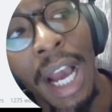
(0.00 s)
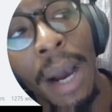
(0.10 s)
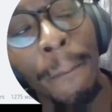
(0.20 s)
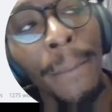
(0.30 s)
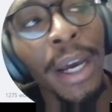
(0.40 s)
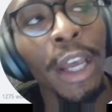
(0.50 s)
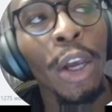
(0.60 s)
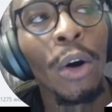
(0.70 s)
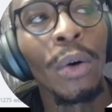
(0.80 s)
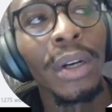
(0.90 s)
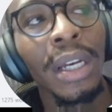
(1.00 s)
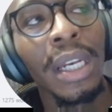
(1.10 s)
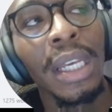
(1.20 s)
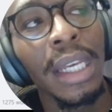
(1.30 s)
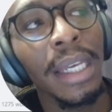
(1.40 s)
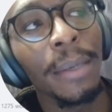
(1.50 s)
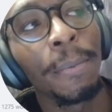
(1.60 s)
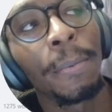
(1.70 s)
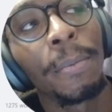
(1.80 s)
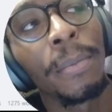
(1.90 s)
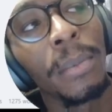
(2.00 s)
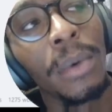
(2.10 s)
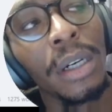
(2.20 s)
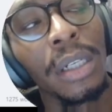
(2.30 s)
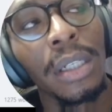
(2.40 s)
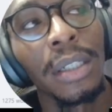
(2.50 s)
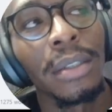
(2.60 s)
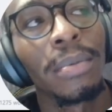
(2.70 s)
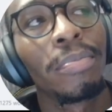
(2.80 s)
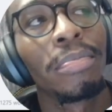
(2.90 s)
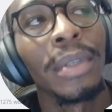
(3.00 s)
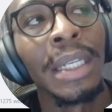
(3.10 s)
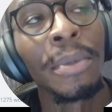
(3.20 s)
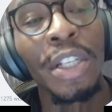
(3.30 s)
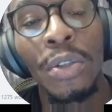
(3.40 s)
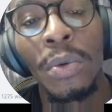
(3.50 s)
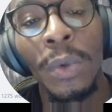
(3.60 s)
My only limitation